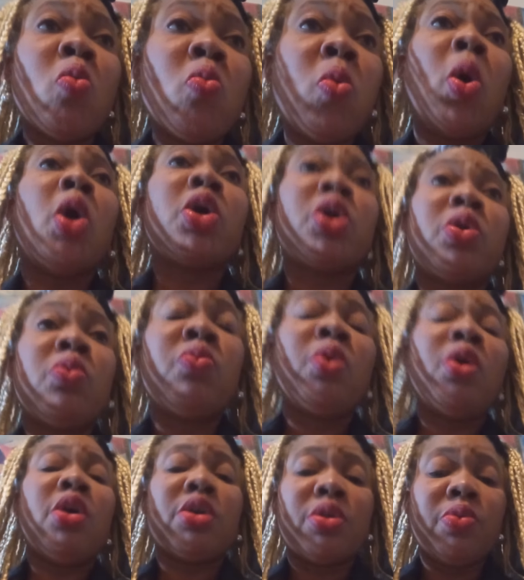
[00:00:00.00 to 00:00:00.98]
work,
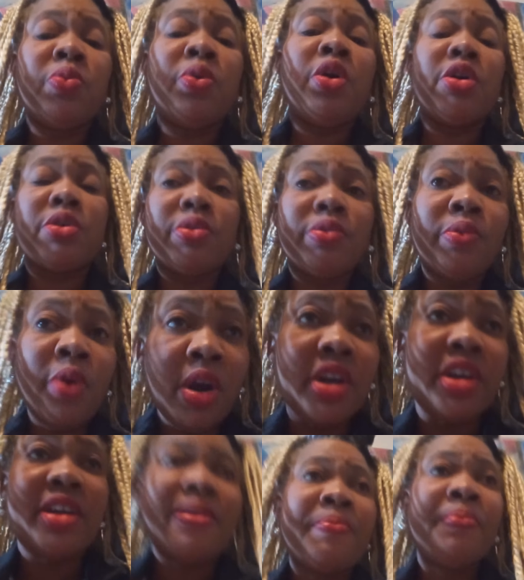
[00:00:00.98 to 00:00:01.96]
work, work,
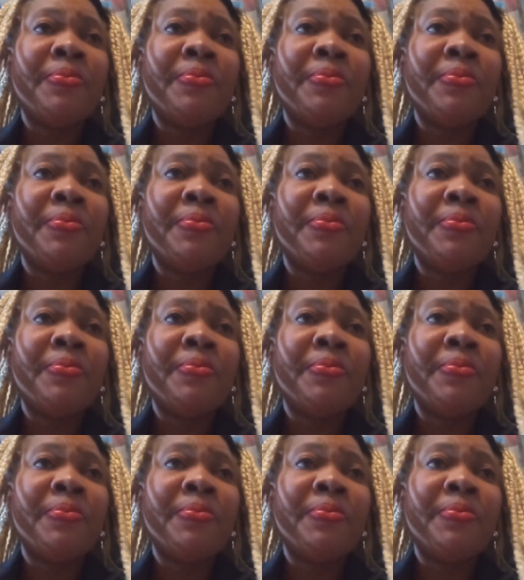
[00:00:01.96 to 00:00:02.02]
work.